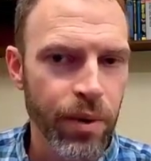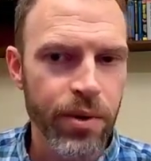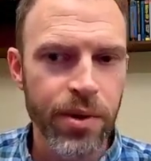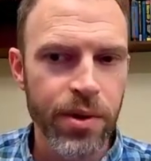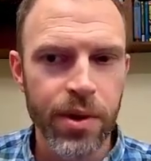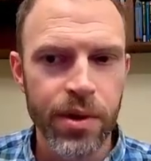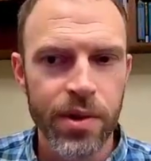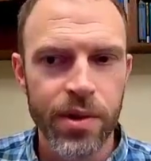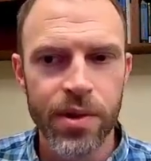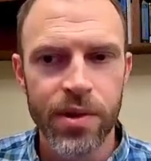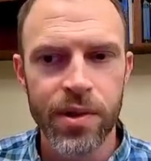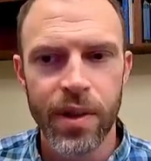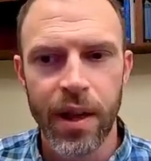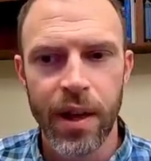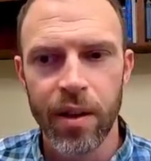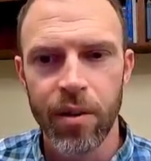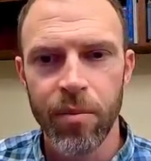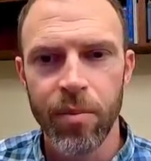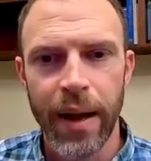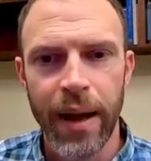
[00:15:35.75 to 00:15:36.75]
So this is
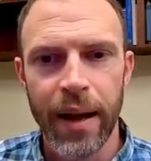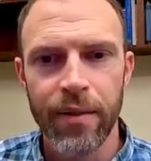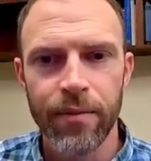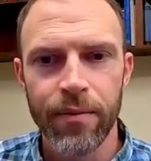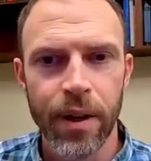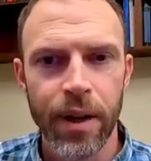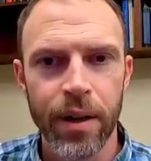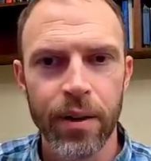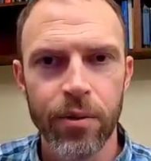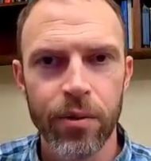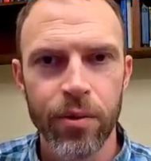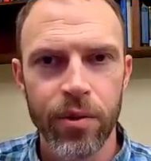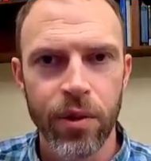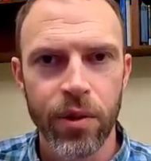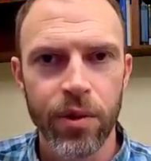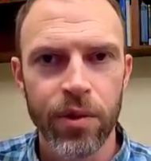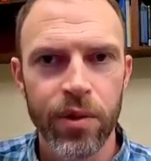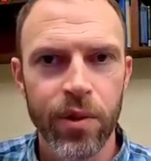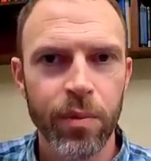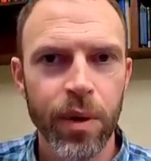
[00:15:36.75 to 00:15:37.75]
standard Pathfinder
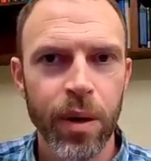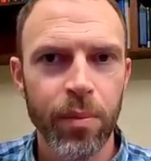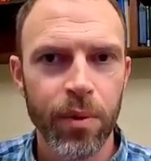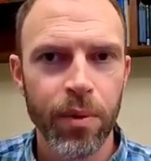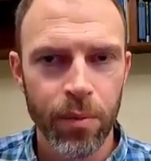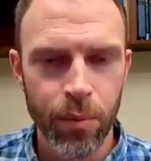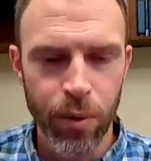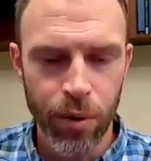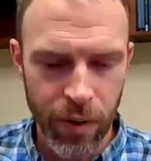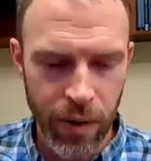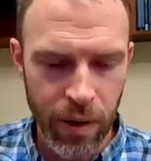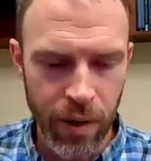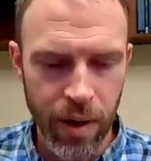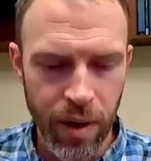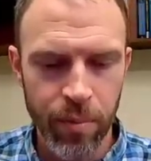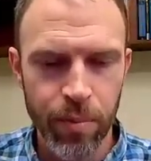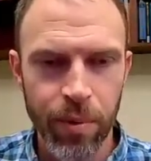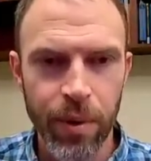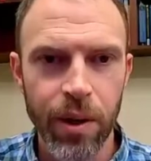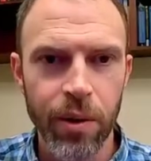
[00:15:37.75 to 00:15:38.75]
results, and people are moving
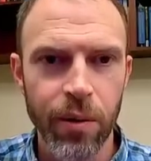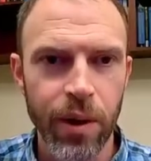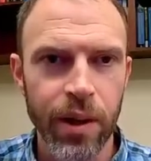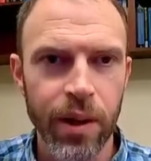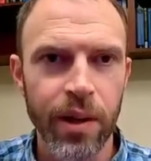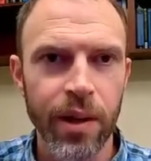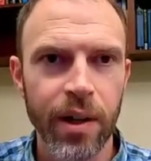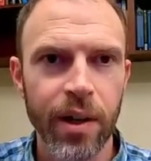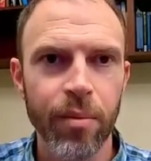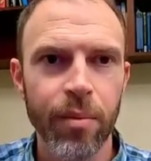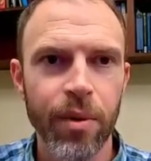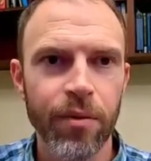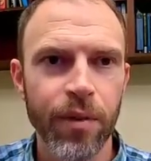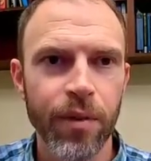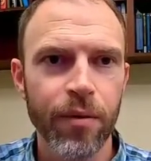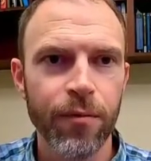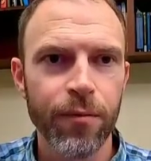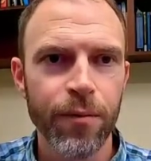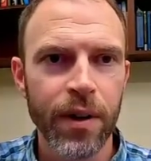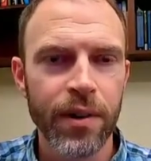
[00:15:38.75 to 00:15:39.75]
along pretty quickly here. But if
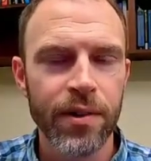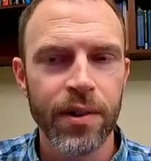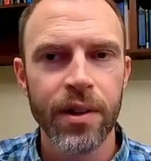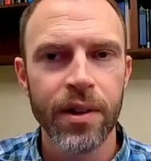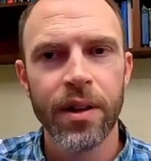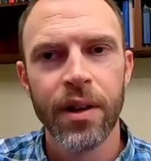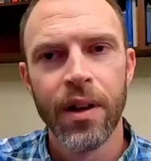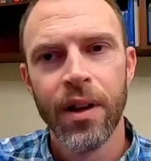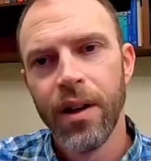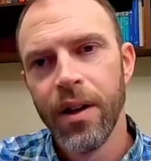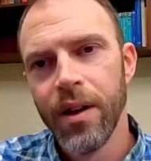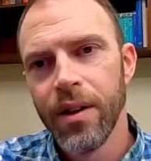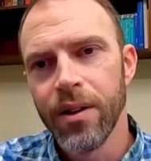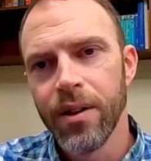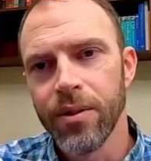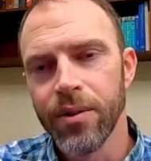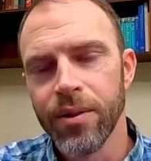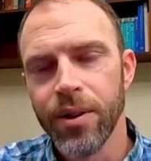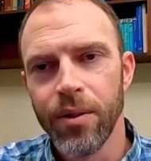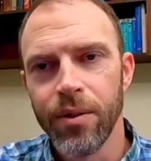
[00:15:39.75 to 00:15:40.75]
I freeze it,
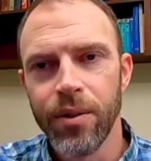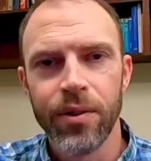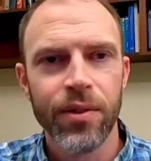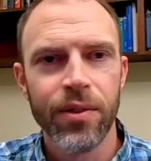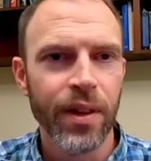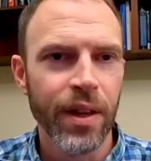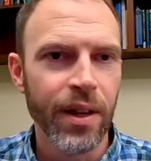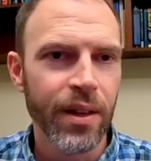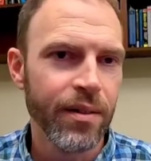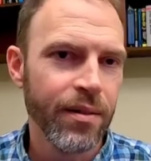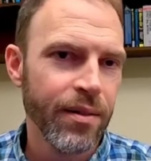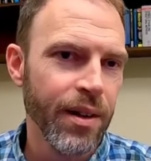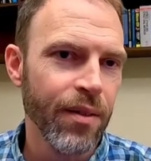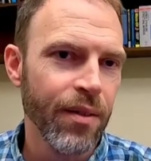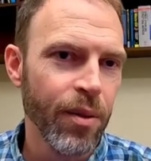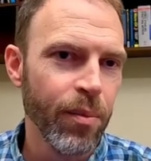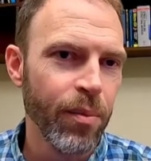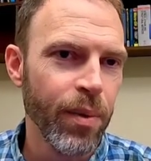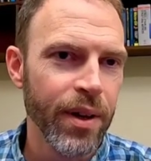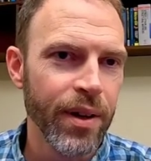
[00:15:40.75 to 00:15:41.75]
you'll notice that
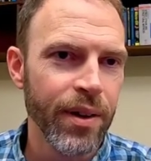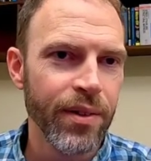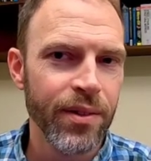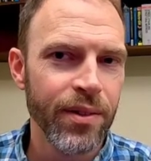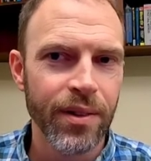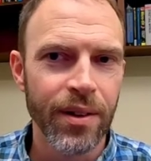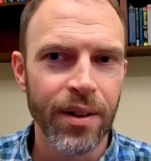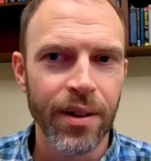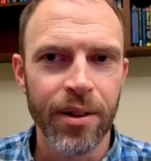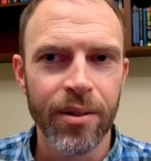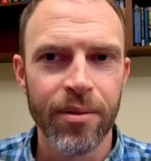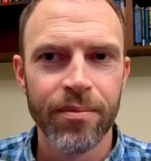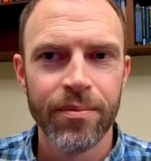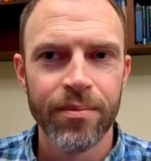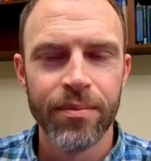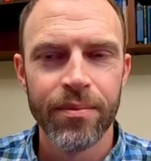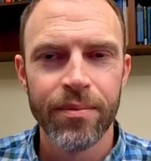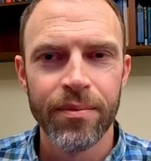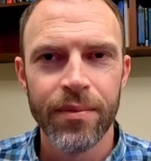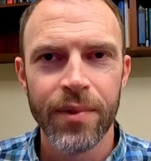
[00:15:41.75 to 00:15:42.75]
everybody's,
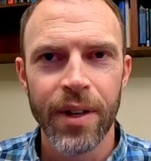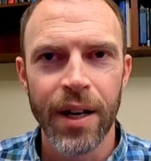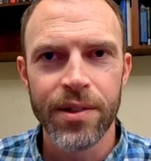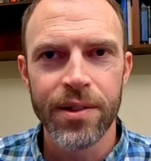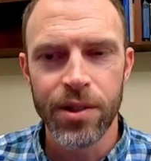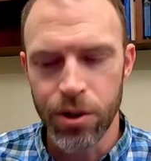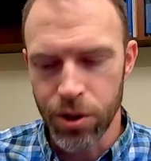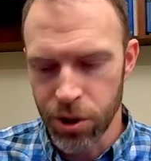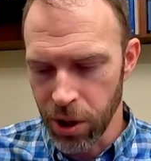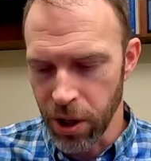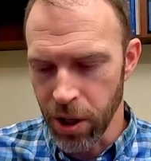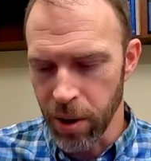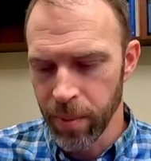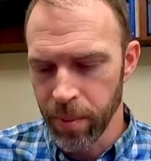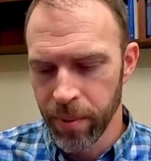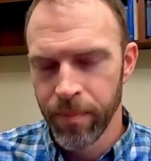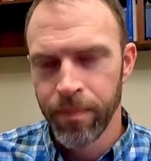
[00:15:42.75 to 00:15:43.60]
nice and sharp.